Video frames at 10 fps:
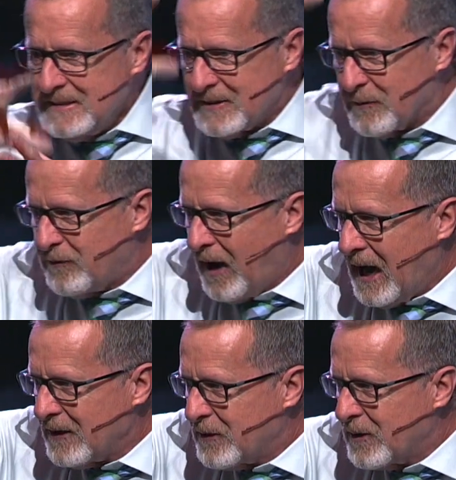The
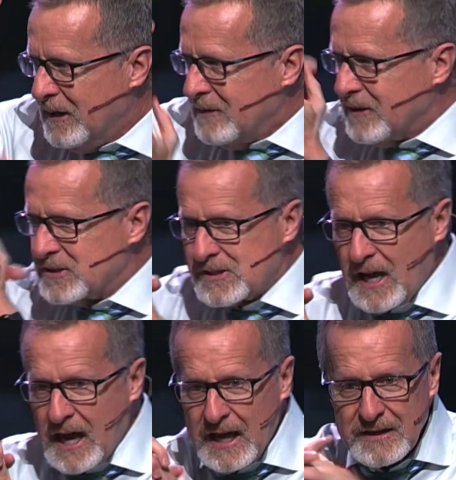Father, the
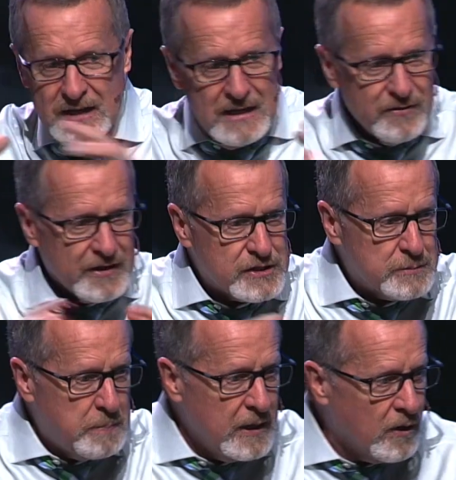Son, the
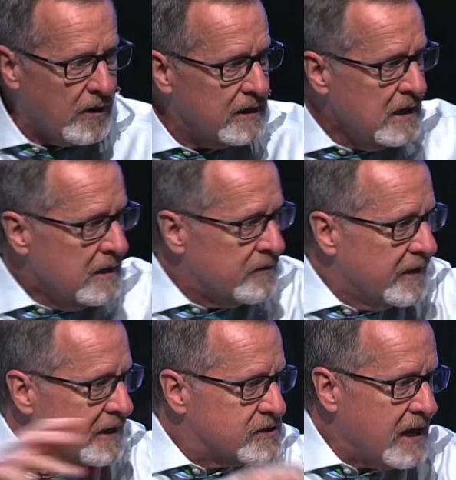Spirit, the
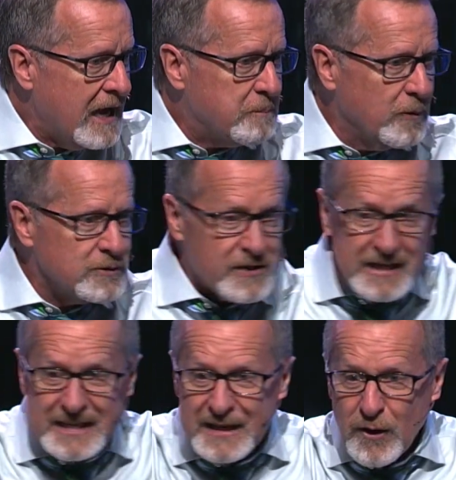disciples, the
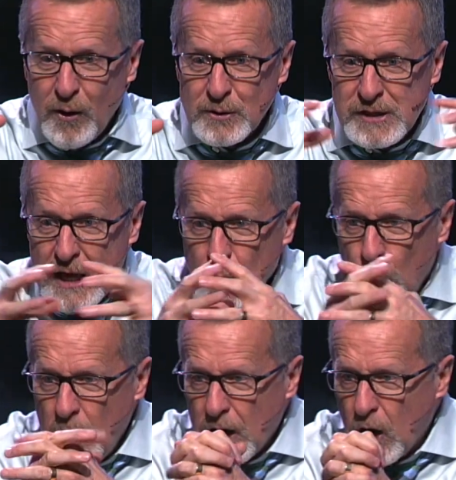kiddos,
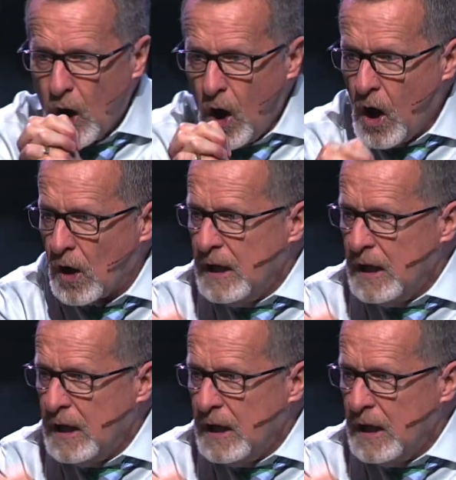we're all